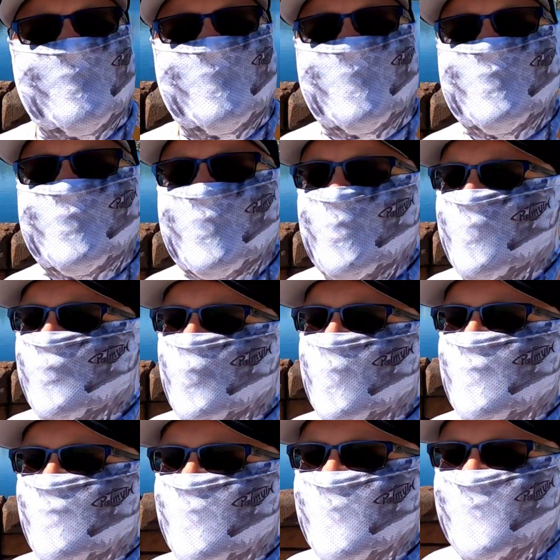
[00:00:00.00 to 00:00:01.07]
Also, before
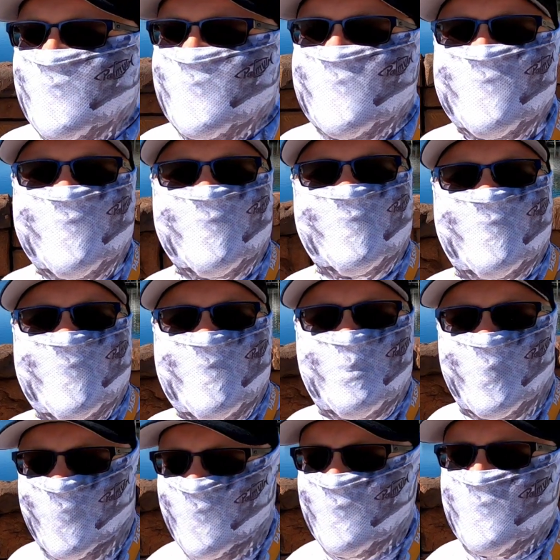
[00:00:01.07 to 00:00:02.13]
you get in the
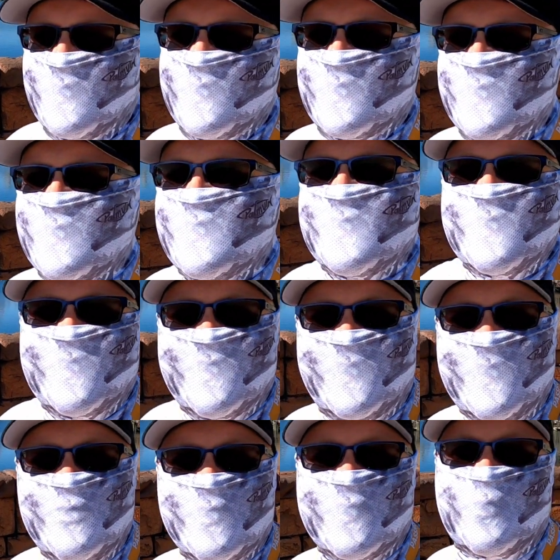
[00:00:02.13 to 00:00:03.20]
park,
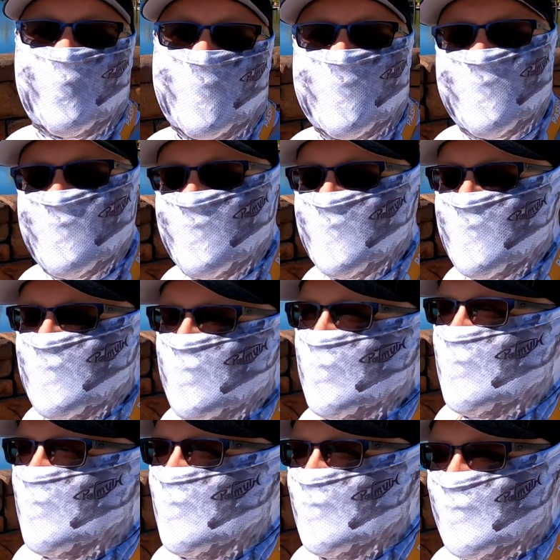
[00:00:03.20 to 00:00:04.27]
they require that
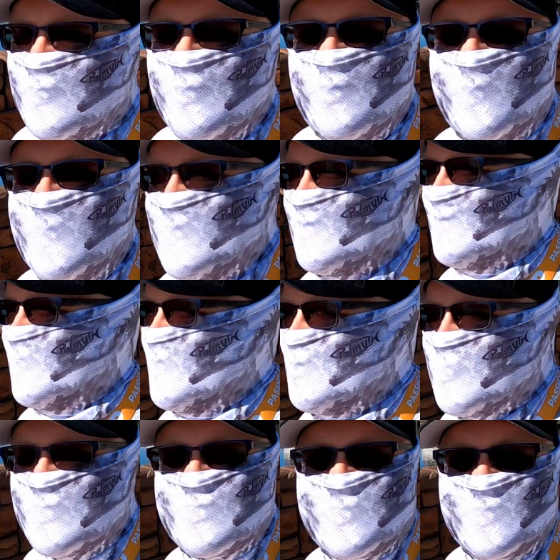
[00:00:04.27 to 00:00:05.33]
you do a
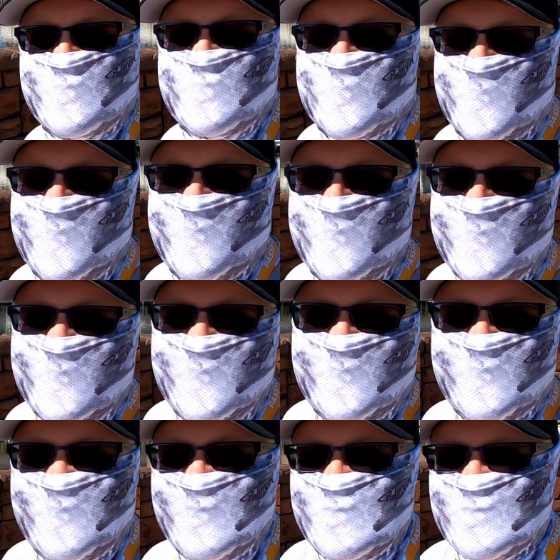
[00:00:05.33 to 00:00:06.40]
temperature check.
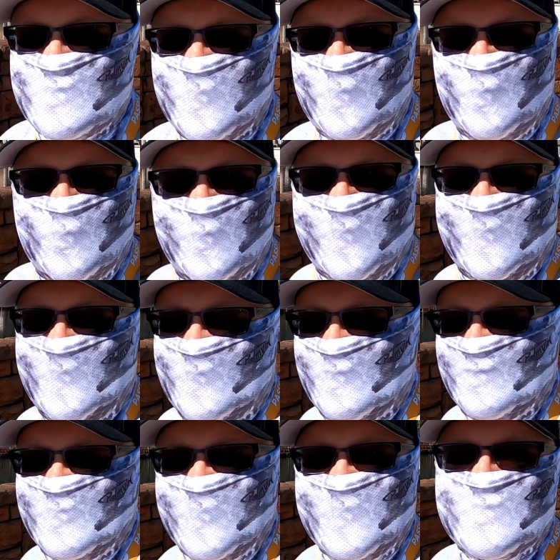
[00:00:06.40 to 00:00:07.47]
They just hold a
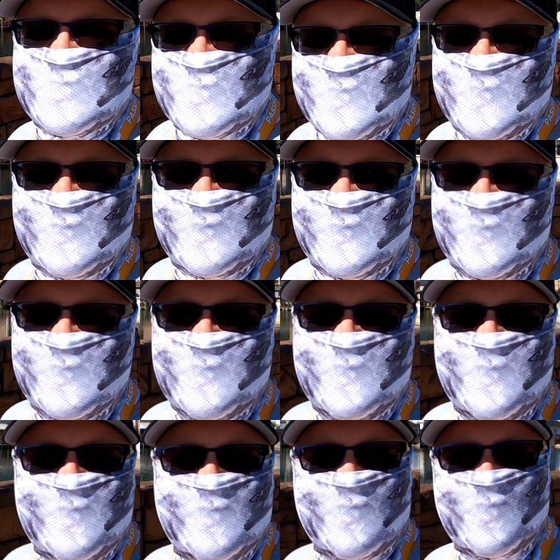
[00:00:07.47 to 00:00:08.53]
touchless
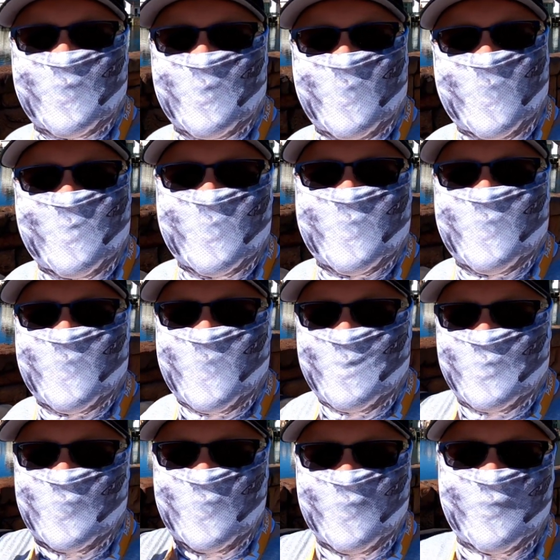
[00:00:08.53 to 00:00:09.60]
thermometer
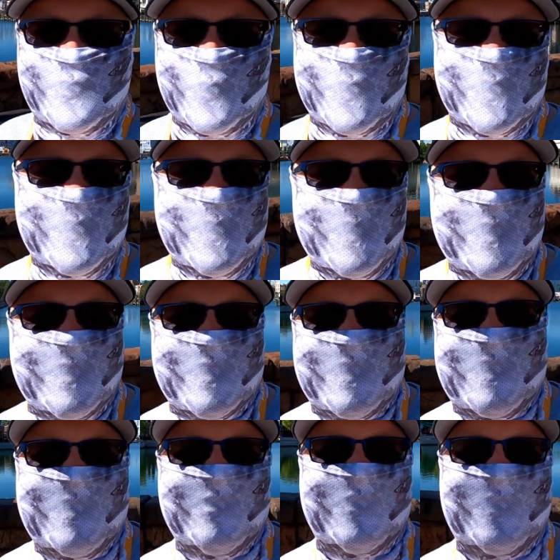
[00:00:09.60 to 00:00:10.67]
up to your forehead and
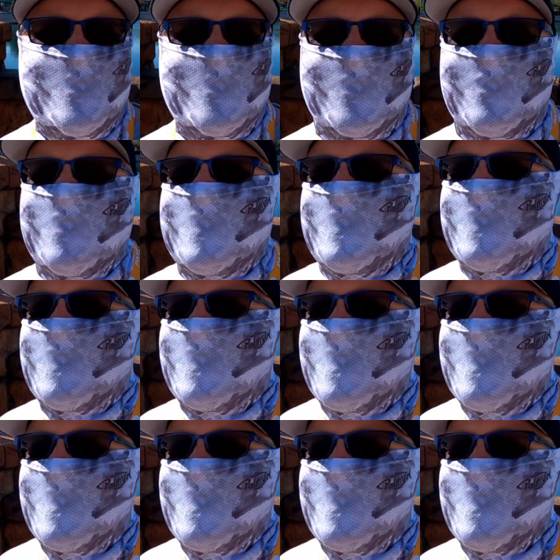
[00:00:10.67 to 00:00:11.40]
it gives them a reading